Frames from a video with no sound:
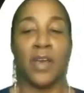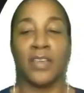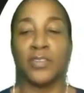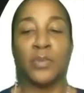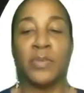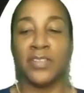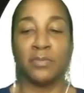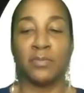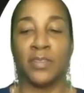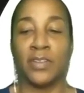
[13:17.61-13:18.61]
There's so much
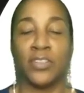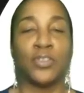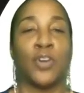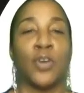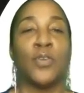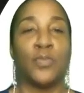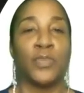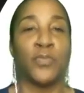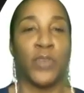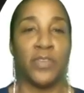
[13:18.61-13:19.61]
in just gold
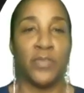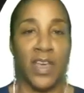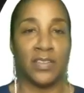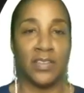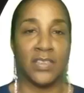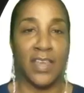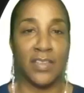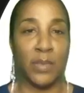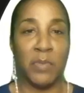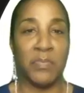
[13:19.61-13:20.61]
in what you had to say.
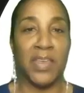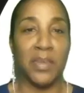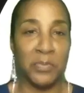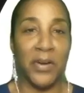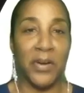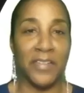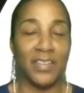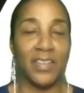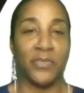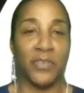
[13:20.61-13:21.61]
So I'm gonna pick it apart in
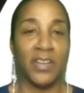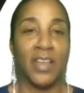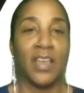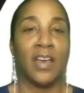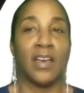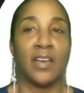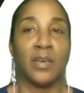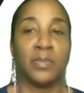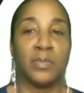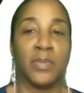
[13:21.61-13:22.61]
different
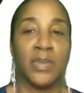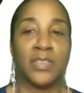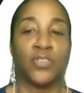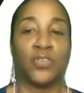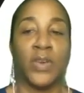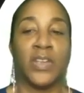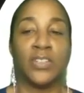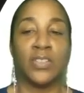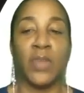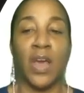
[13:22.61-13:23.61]

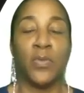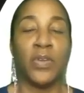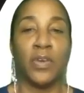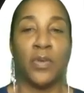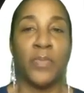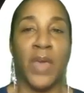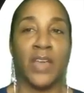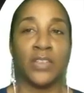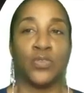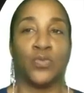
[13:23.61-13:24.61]
situations, but I want to go
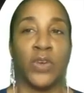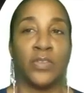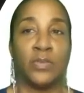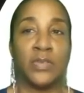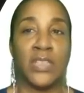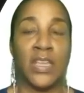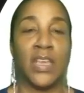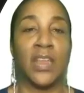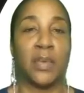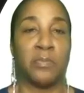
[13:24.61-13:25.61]
back to what you
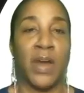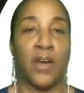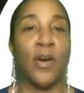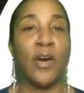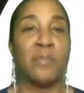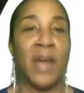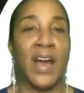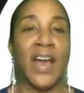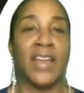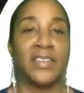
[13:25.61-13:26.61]
said about all my
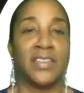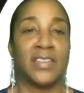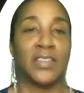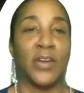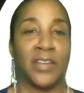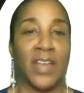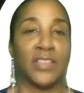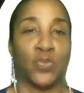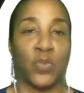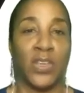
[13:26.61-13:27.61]
ideas are
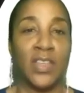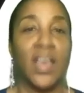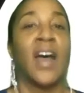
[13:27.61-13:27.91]
not sweet.